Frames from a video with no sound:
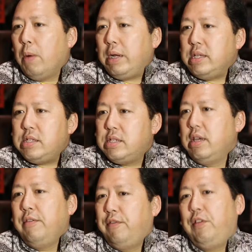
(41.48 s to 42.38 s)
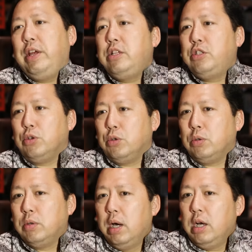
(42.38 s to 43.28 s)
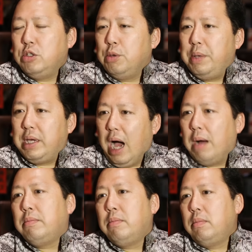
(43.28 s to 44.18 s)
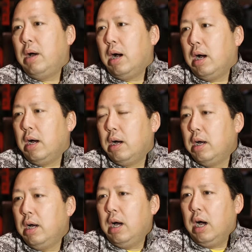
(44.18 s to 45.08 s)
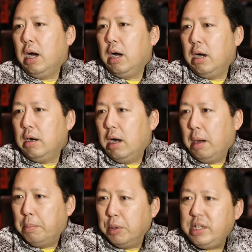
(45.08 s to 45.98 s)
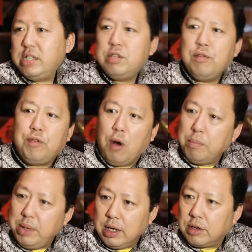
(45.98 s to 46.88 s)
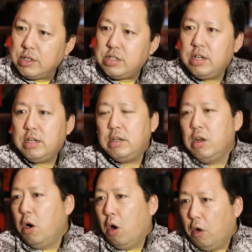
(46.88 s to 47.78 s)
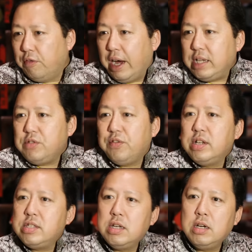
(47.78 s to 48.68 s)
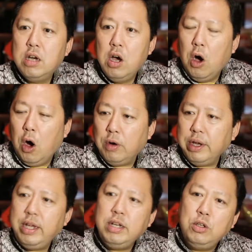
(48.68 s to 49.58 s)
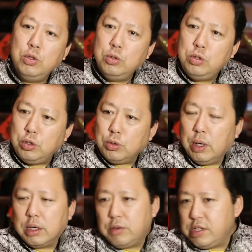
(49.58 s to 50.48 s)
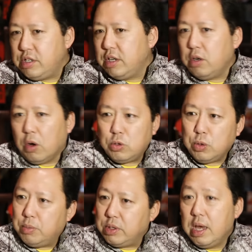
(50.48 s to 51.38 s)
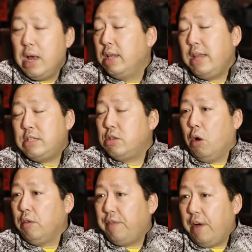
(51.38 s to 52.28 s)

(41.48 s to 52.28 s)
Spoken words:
One is free to become a Buddhist from being a Christian, or vice versa, or a Hindu to a Christian or to a Buddhist. That's all